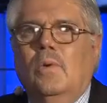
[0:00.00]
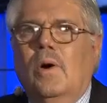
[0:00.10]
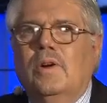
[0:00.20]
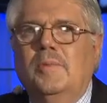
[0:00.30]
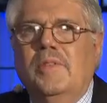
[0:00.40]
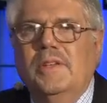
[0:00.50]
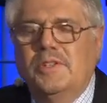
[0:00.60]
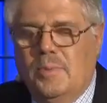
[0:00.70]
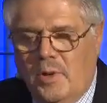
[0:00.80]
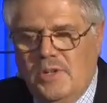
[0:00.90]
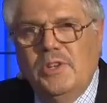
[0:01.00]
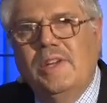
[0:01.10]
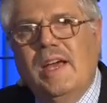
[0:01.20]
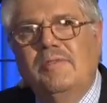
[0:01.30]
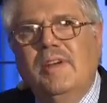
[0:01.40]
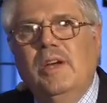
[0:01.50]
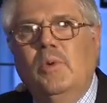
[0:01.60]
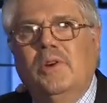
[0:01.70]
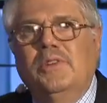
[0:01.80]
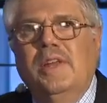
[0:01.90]
Welcome to the Inspiration Cafe,
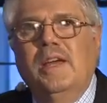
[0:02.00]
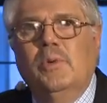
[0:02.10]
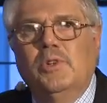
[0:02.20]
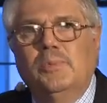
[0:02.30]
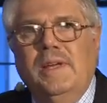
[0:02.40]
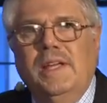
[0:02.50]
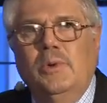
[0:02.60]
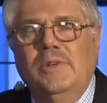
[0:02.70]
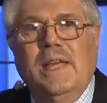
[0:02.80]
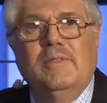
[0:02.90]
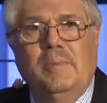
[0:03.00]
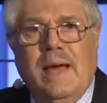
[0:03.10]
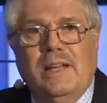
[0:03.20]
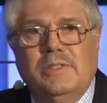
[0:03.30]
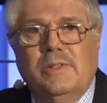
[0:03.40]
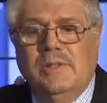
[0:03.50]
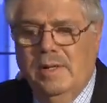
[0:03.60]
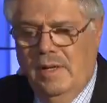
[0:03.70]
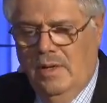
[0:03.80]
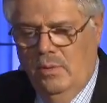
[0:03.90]
where today we're speaking with David Basler,
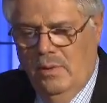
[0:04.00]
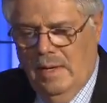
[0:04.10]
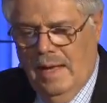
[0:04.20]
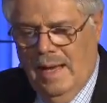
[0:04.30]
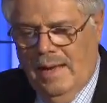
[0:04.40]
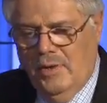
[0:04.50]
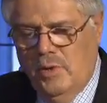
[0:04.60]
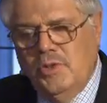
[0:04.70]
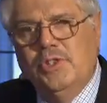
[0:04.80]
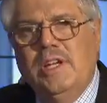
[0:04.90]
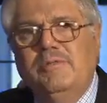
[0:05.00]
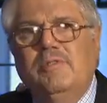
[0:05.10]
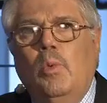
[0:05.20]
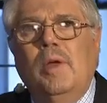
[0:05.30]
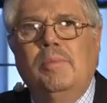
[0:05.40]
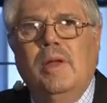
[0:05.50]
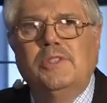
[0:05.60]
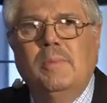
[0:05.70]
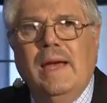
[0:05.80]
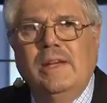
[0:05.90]
Editor-in-Chief of
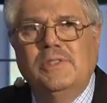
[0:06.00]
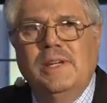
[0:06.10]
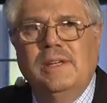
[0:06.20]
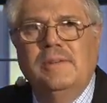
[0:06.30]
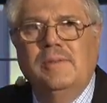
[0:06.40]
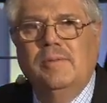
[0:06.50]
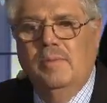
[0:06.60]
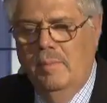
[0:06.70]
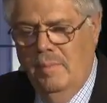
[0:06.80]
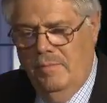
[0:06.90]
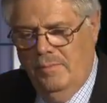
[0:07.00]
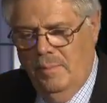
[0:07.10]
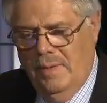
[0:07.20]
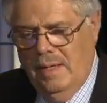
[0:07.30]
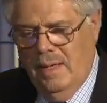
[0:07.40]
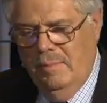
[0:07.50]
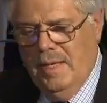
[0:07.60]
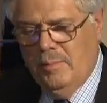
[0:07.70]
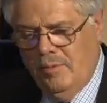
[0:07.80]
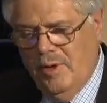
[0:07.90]
OnePlus Magazine from the
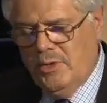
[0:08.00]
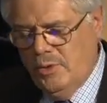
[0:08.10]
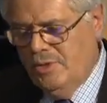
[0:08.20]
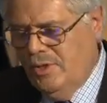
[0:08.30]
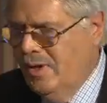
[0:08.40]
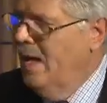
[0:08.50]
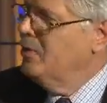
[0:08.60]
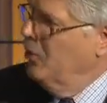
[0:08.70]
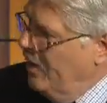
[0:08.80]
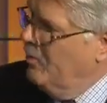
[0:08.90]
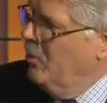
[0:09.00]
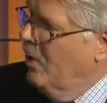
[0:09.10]
Meeting Professionals International. David,